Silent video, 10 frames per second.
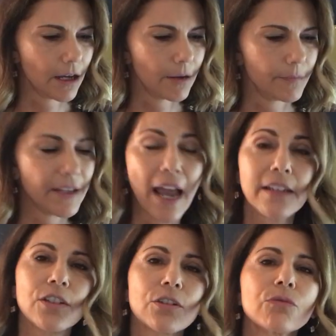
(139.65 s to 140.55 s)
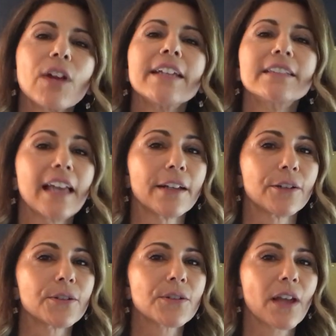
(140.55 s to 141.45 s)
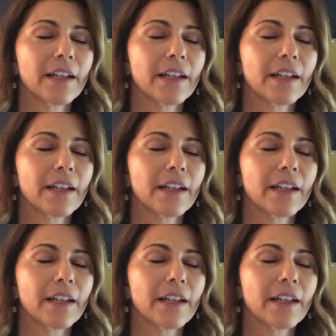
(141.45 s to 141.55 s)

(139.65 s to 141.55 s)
Next, write letters.